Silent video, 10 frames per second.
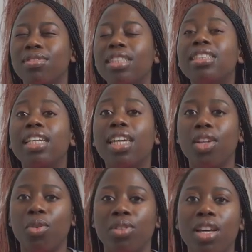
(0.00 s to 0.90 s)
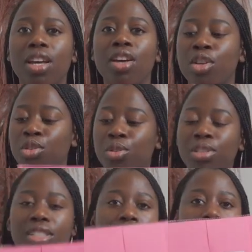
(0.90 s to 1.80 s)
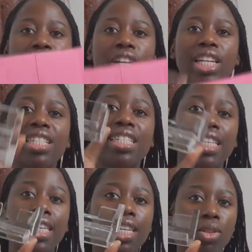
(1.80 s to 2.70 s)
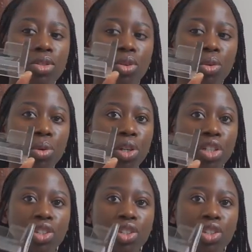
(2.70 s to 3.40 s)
sticking up. So this is an acrylic sticky note order.